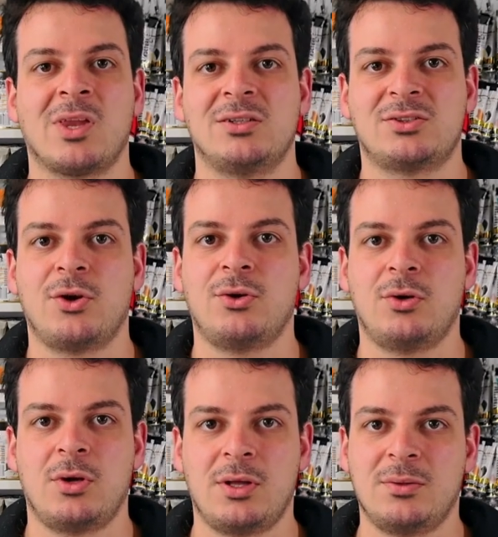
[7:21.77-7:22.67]

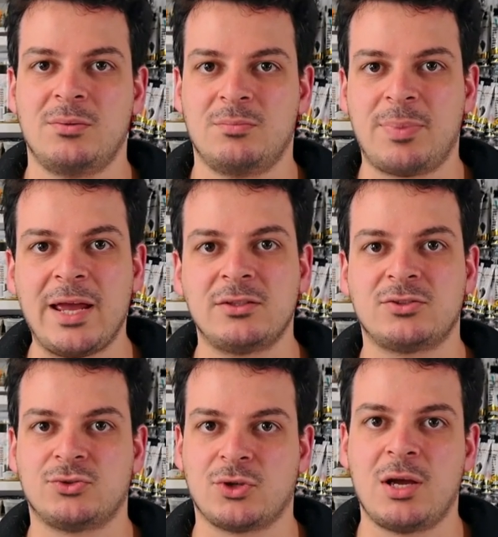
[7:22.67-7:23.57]
So
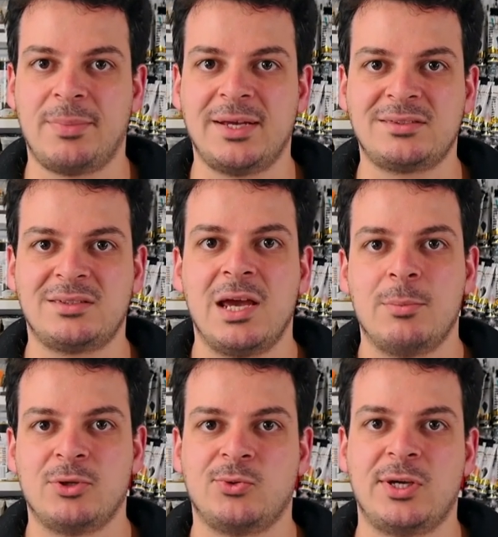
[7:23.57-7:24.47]
paints dry best
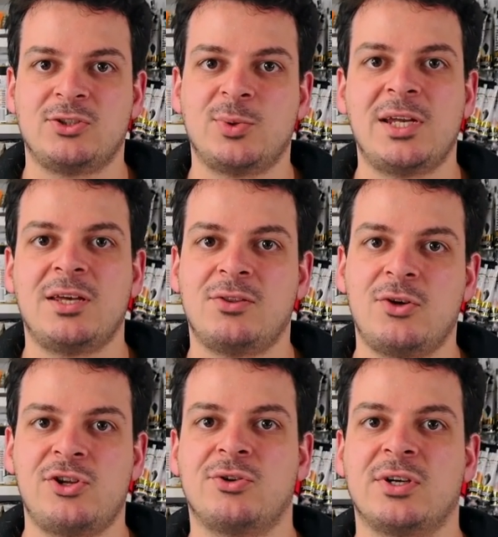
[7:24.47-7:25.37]
between 20 and
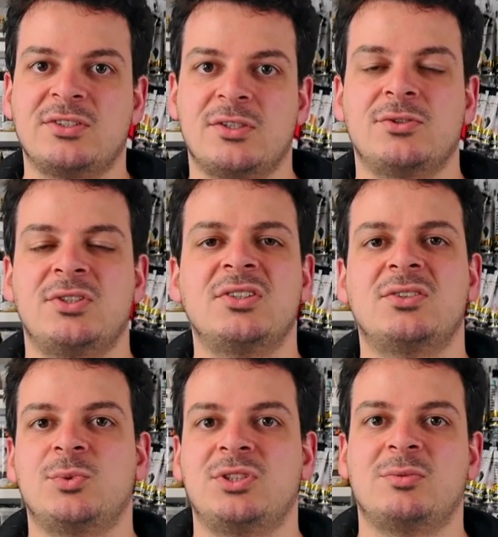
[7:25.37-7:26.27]
30 degrees
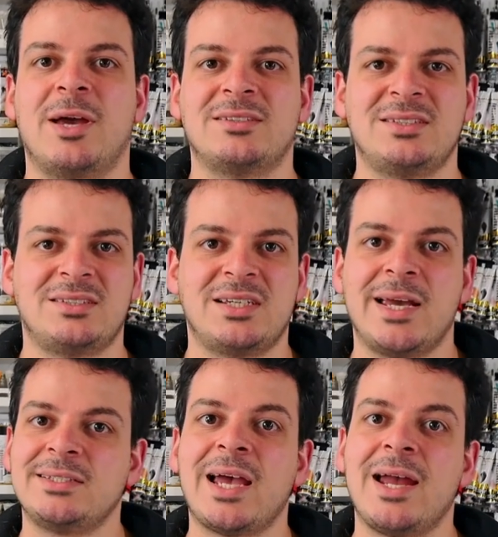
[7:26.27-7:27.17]
Celsius, which is about
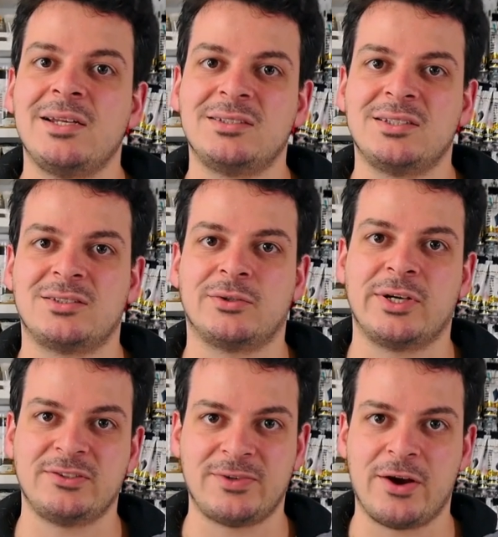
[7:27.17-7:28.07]
68 to 86
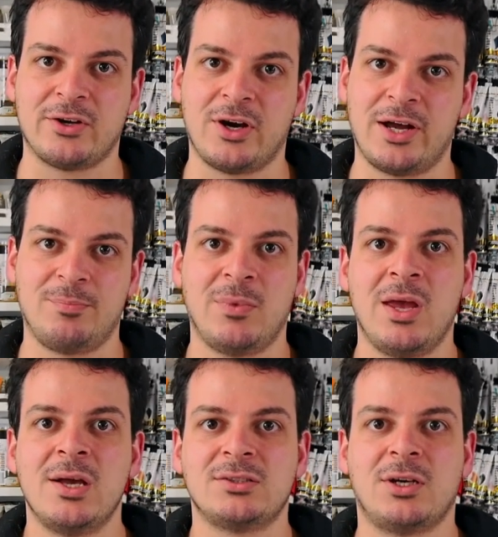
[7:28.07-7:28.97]
degrees Fahrenheit.
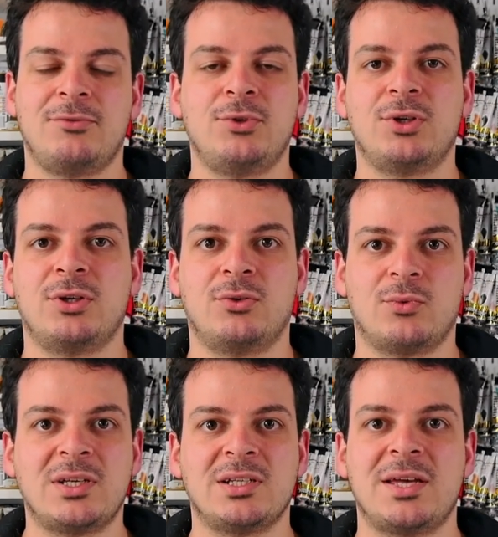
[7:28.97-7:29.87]
So if you can
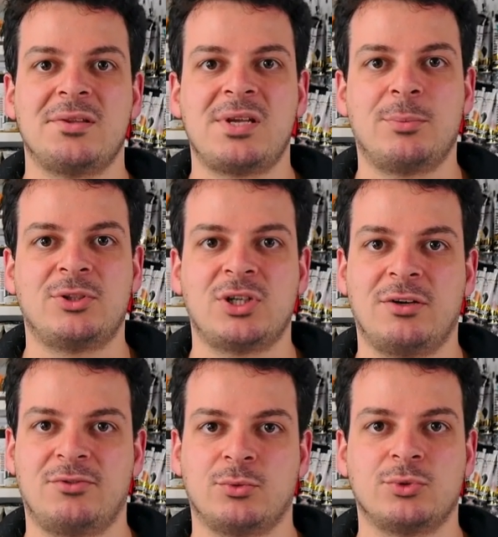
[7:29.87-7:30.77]
regulate the temperature
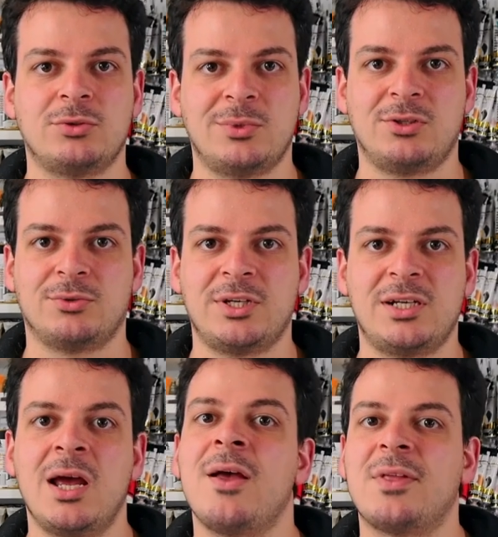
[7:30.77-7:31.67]
of the room that you're
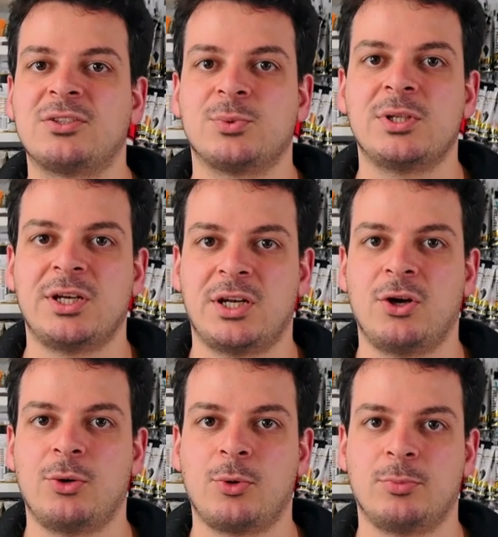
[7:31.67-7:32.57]
in, that's really gonna
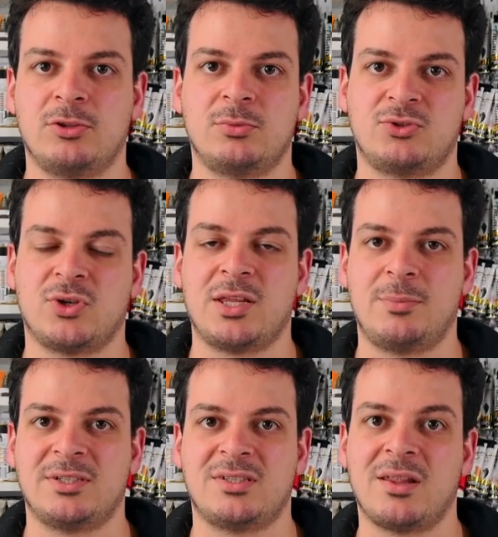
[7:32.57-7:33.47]
help your blooms dry the
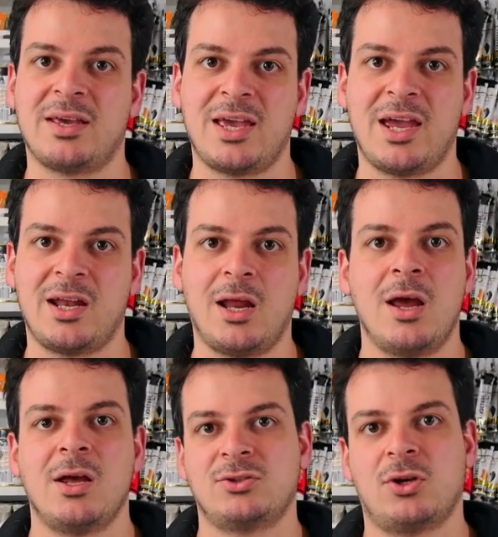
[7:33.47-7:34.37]
best that they can
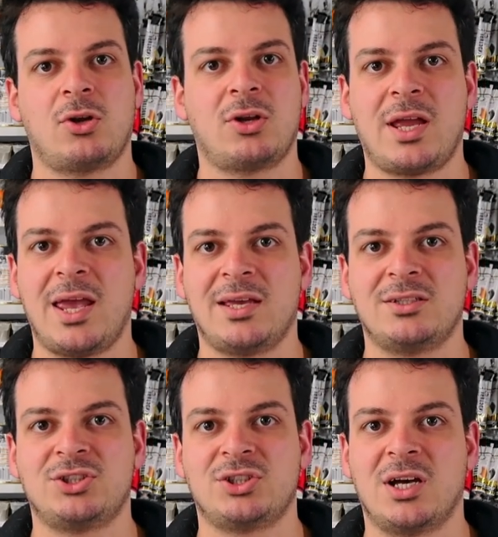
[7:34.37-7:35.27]
turn on an air
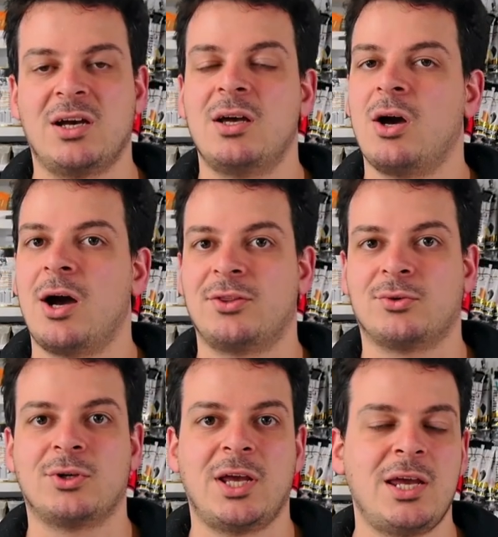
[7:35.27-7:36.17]
conditioner
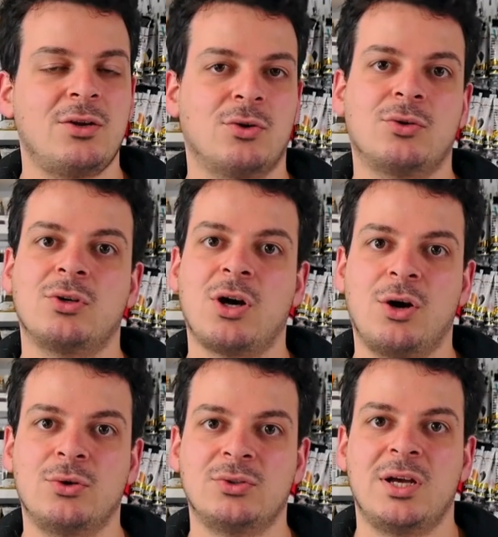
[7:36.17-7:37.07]
either on heat or on
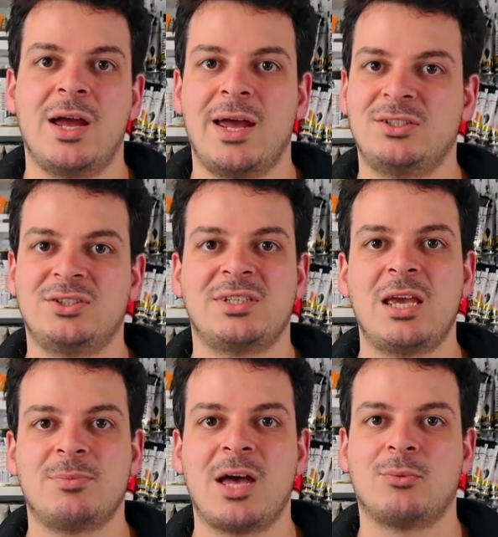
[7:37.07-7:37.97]
cold and just
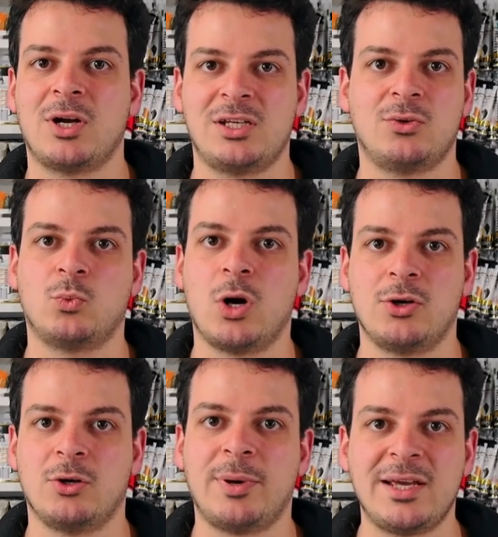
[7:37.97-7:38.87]
keep that running while
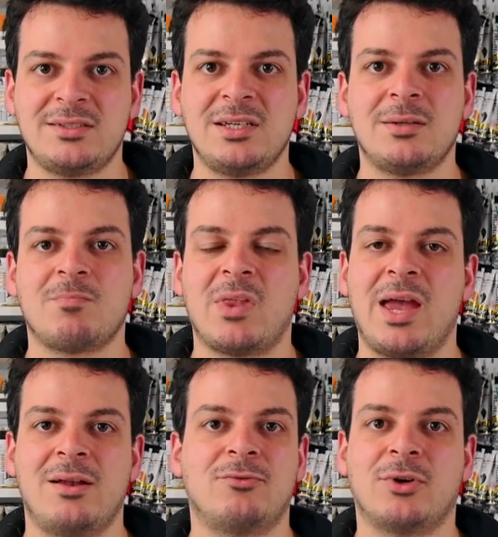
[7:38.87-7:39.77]
you're painting
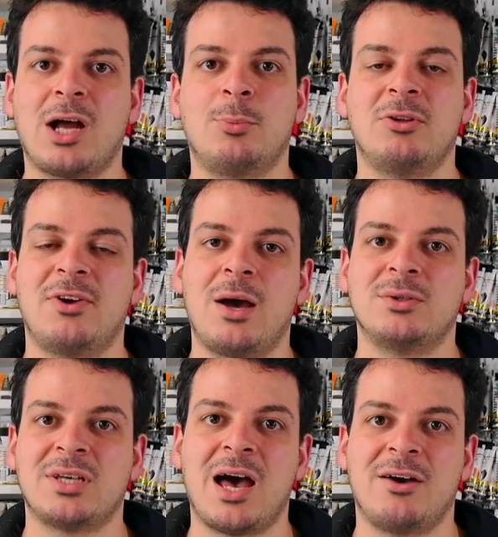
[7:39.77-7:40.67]
and for a couple of
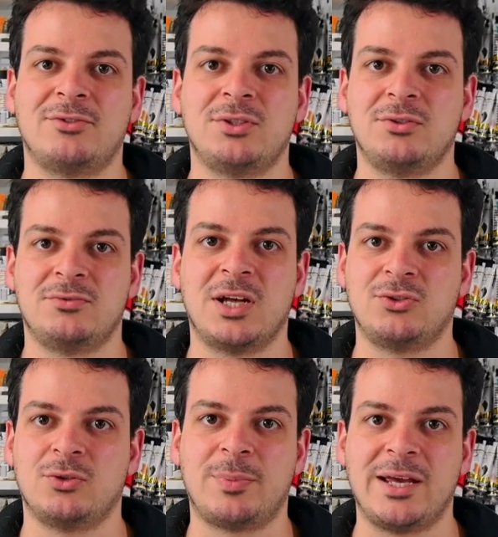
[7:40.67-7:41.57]
hours after you've done
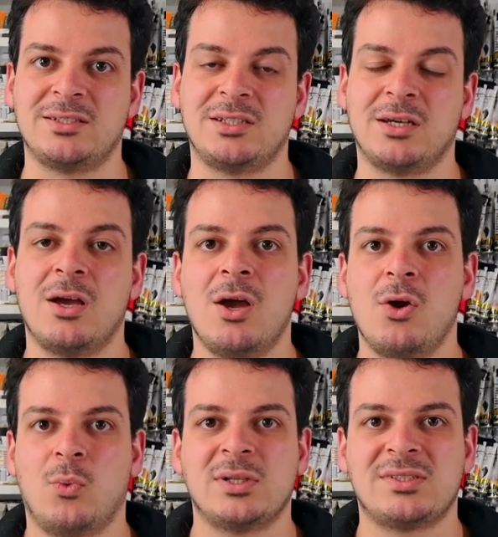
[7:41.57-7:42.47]
your painting.
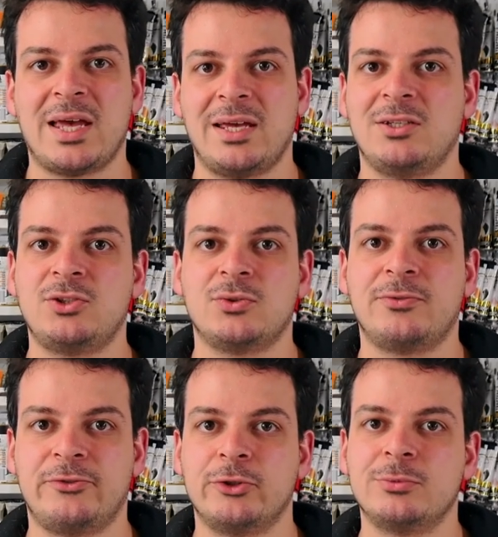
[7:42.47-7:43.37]
Once that initial
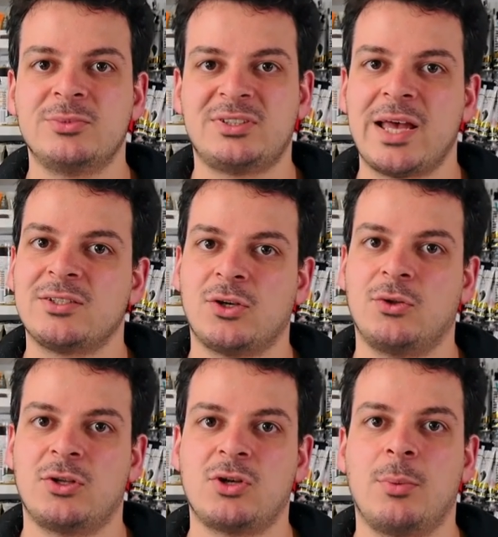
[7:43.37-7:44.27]
film sets
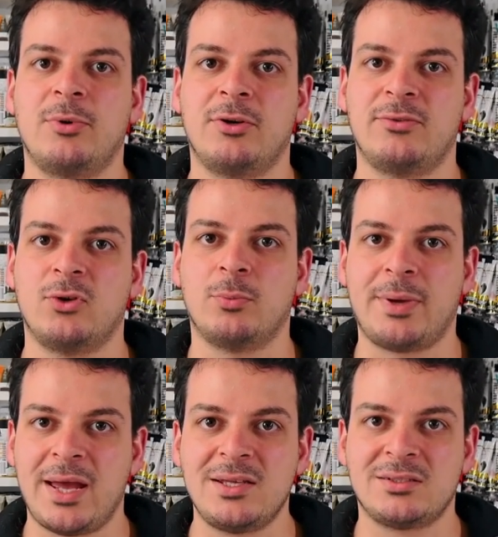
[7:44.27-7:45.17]
on the top of your
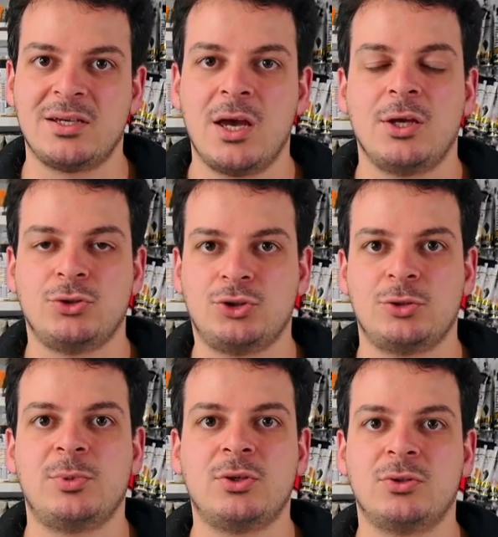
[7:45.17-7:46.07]
paint, you
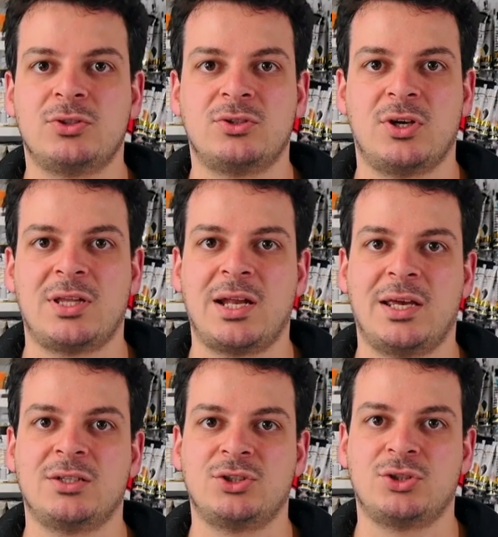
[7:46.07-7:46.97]
should be good to turn that air
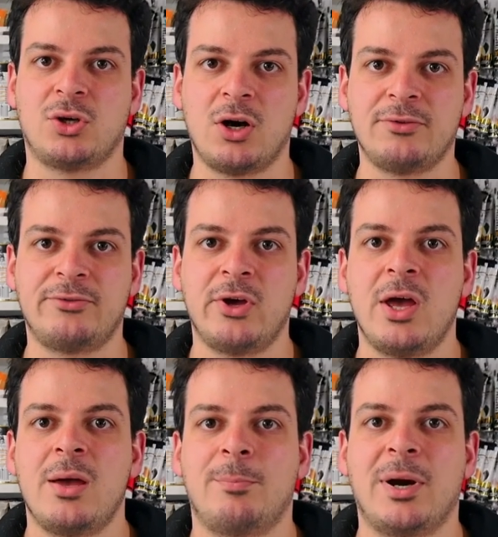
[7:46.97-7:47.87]
conditioner off.
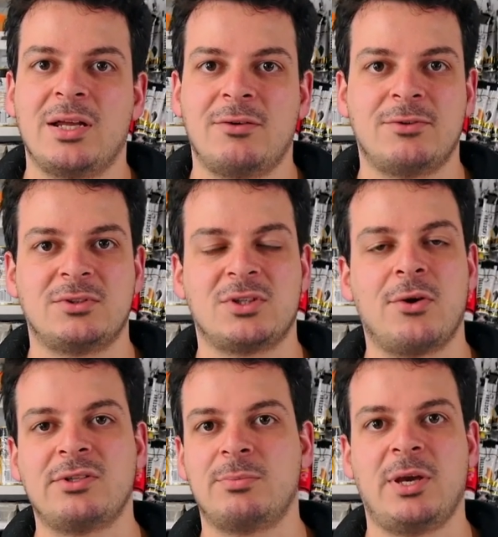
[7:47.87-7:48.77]
But if it's
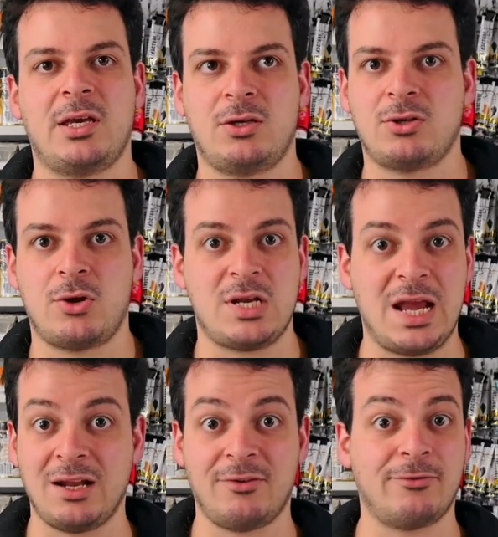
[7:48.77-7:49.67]
going to be, you know,
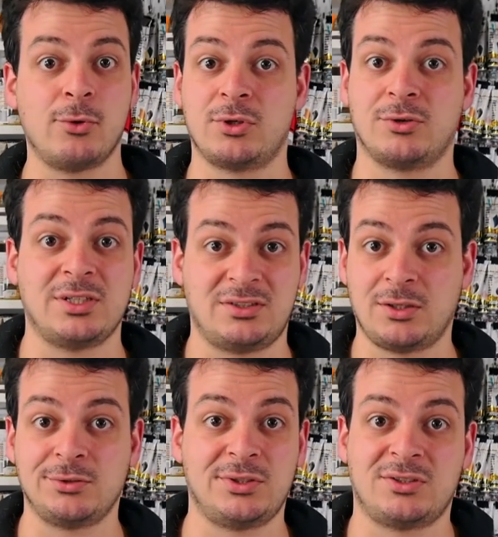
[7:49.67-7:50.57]
negative four degrees
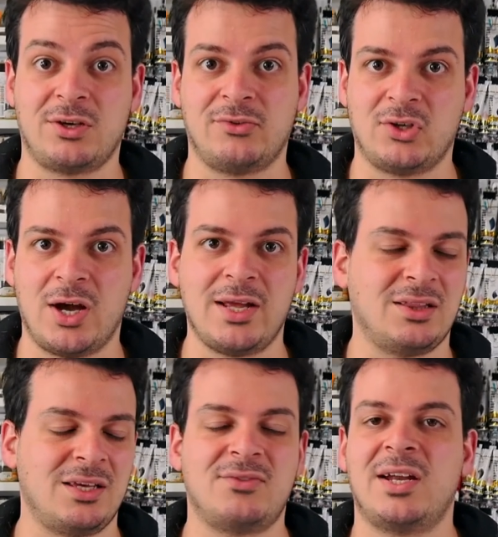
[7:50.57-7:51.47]
Celsius
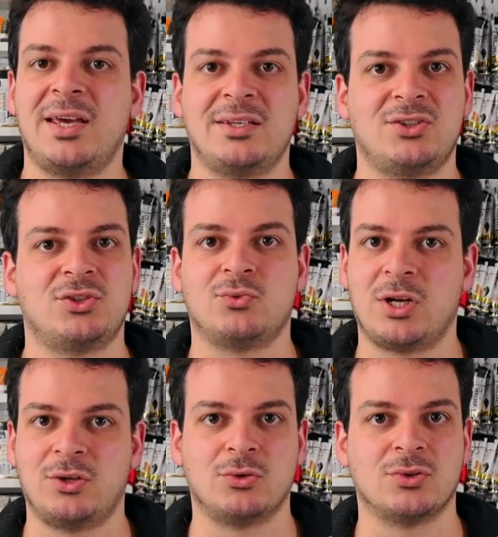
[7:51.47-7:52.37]
overnight, leave that air conditioner
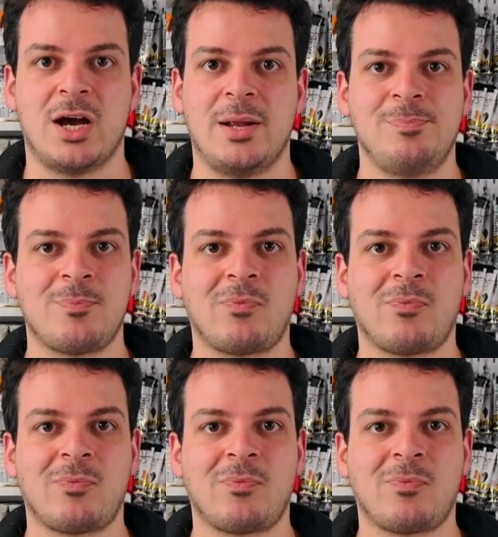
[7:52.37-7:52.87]
running all night.